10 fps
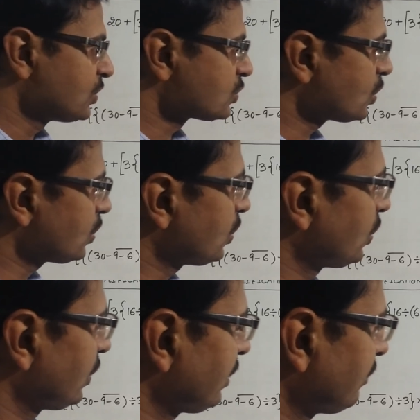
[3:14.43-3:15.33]

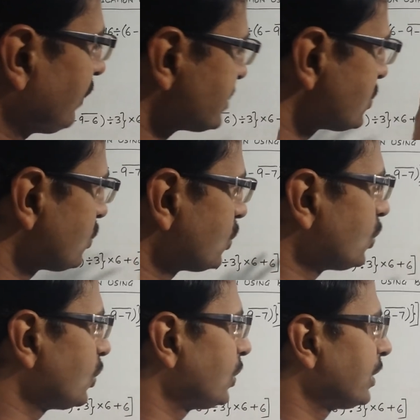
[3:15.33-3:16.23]
So, once you
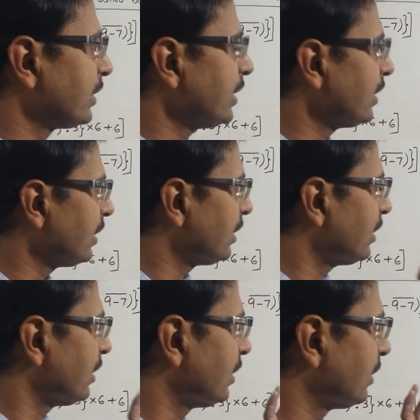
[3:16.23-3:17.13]
know
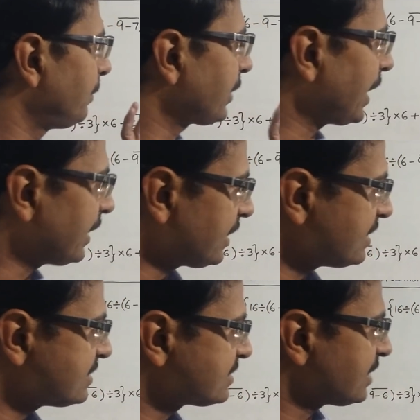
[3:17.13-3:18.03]
the
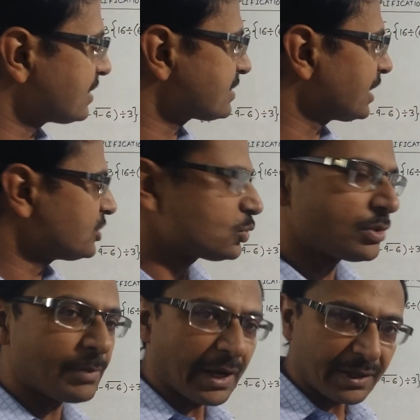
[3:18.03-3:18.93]
priorities assigned to
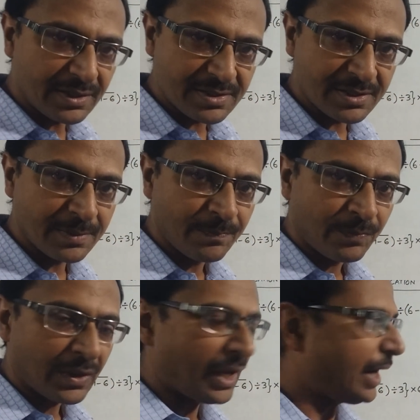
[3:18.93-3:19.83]
the brackets
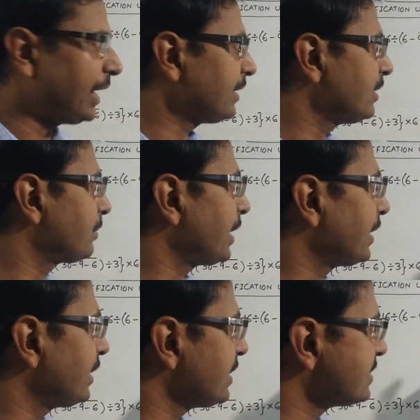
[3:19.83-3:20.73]
and the
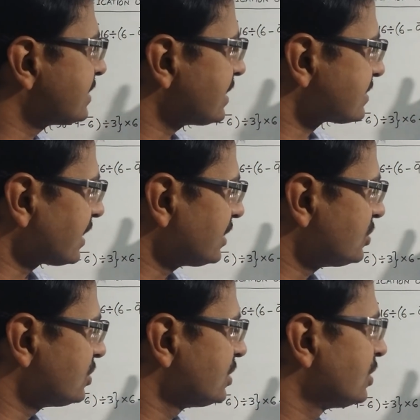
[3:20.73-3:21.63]
priorities
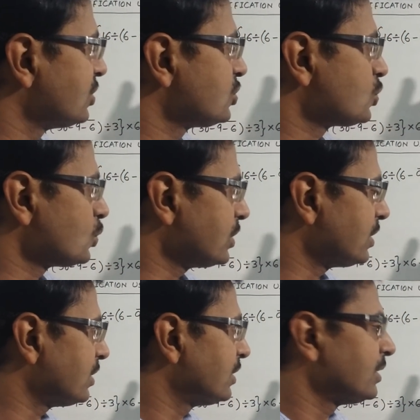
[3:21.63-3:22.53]
assigned to
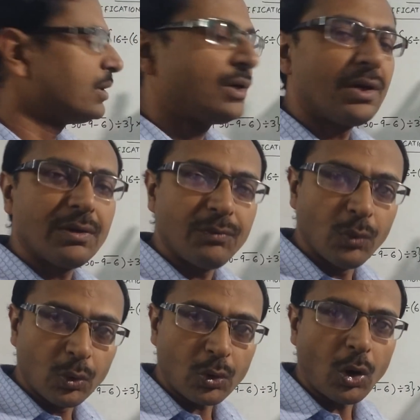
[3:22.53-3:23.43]
the
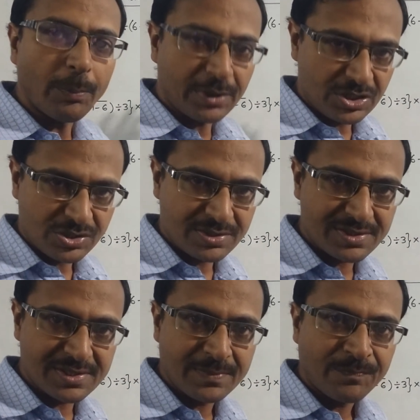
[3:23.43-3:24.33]
four
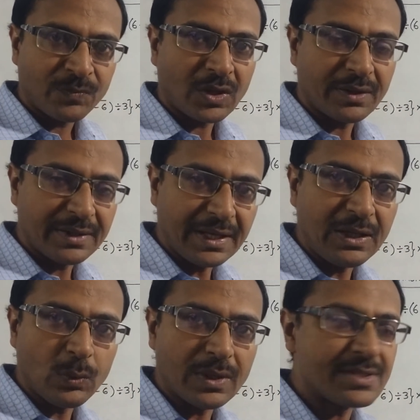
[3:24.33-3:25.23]
operations,
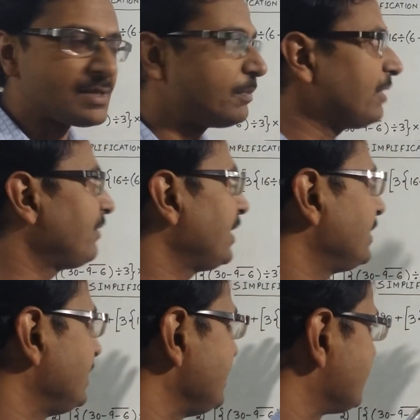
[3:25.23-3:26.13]
then you can simplify
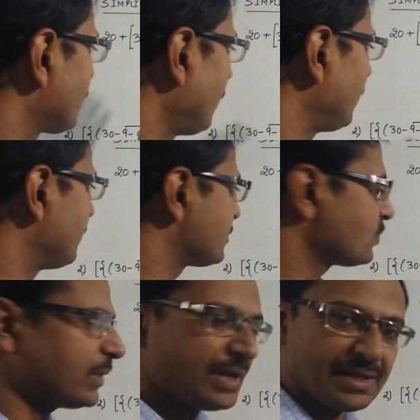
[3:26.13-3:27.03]
these problems
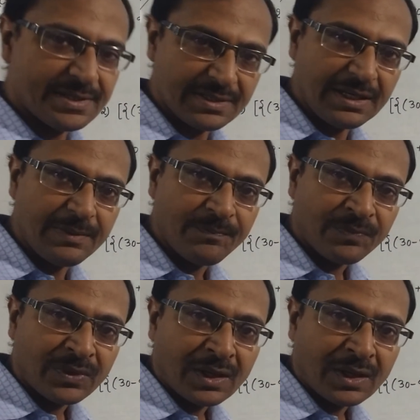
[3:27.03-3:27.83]
very easily.